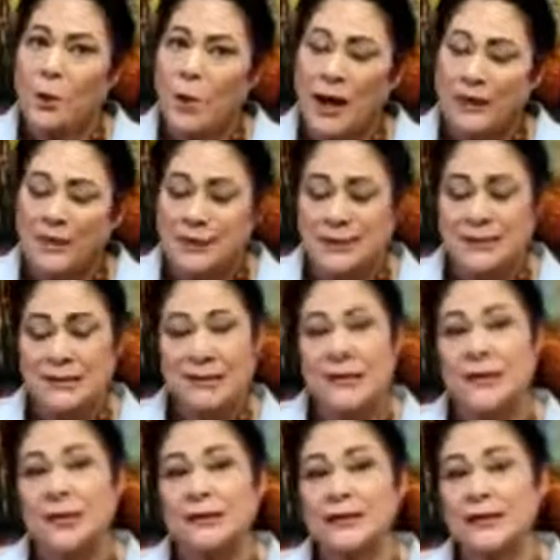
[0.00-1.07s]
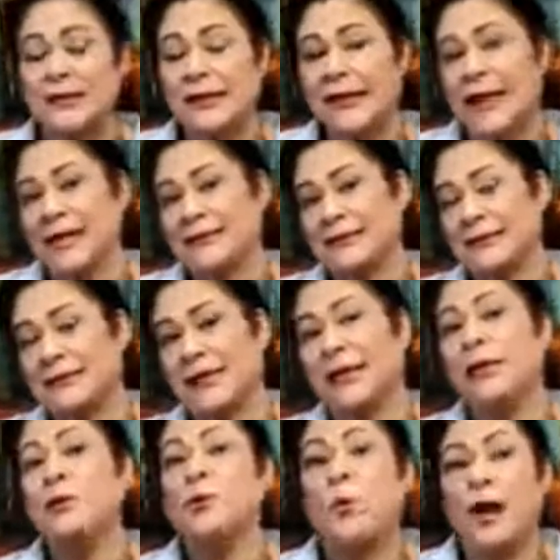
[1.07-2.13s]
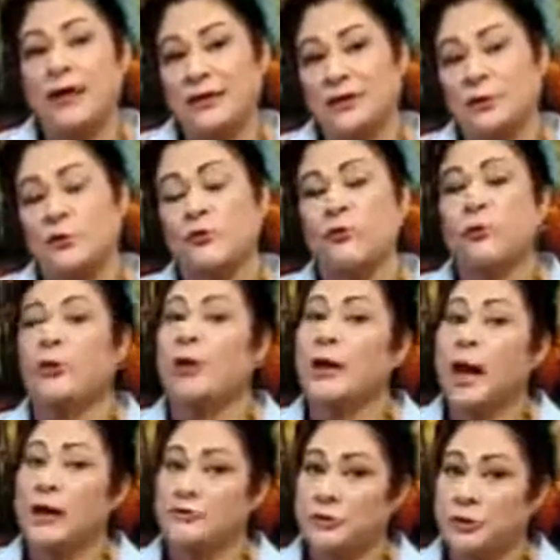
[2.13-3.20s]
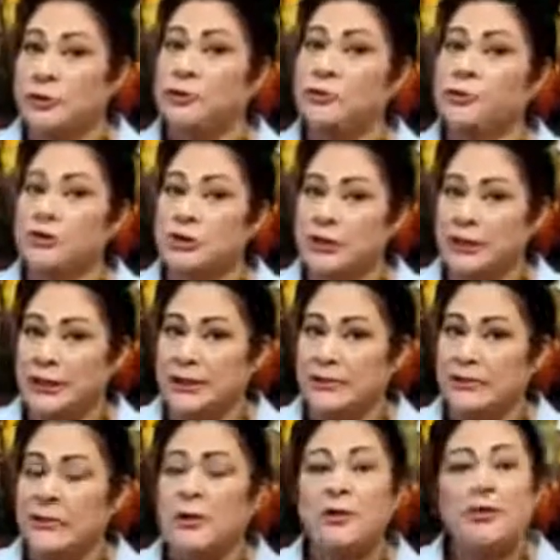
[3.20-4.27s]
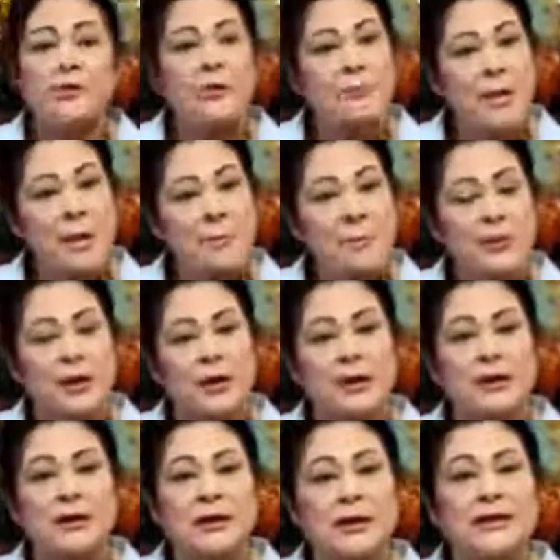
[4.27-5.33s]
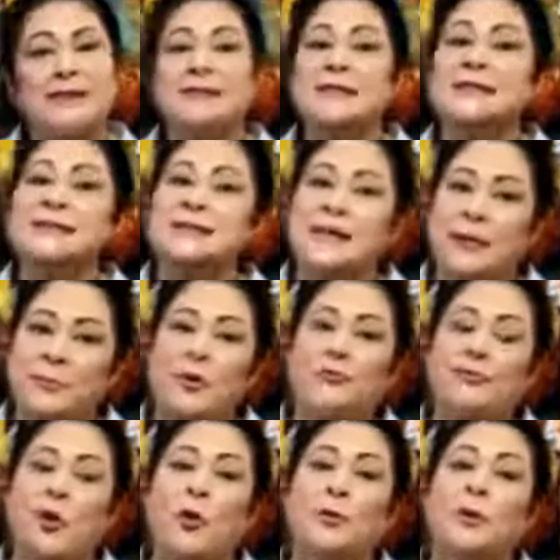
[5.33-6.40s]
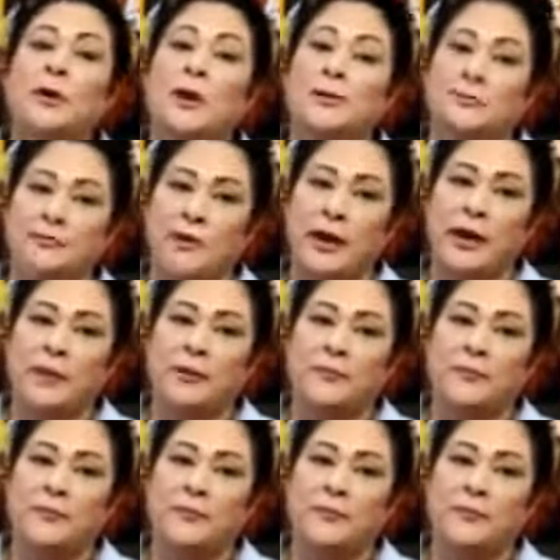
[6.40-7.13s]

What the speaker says: Once the guest invites you for an afternoon tea, remember it's a semi-formal affair.